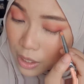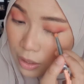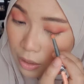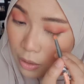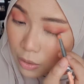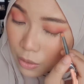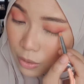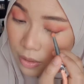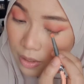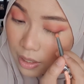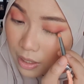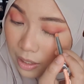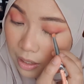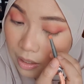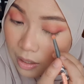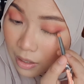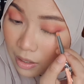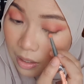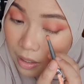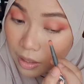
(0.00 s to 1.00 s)
you're using
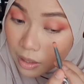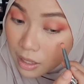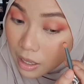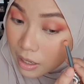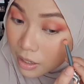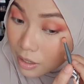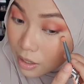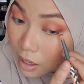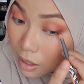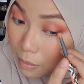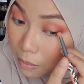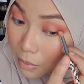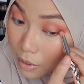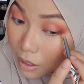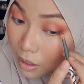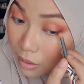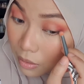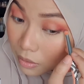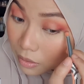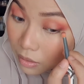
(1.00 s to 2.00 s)
that dark
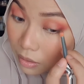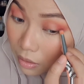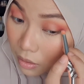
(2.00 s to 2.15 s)
brown.